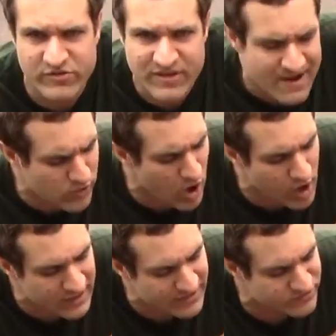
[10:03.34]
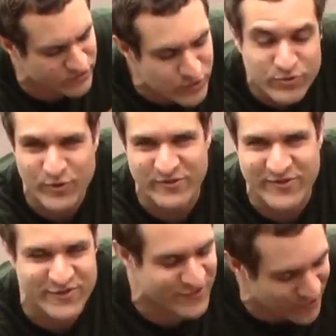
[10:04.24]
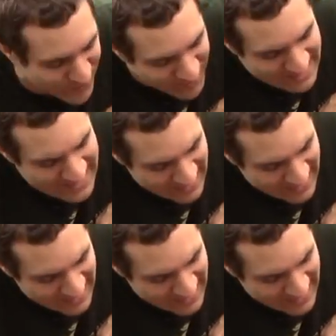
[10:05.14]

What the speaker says: is never on, gets 2/3 of the circle,